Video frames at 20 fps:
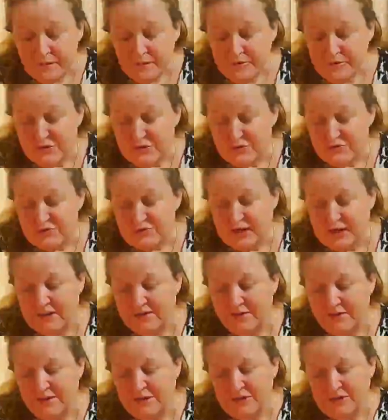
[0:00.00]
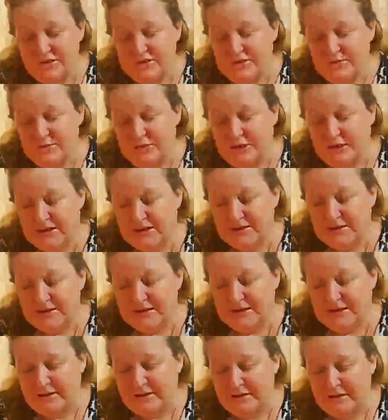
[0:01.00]
So it's kind of interesting because
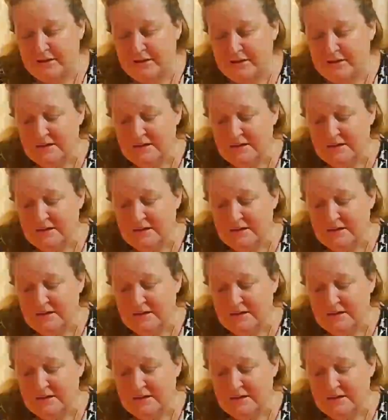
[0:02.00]
the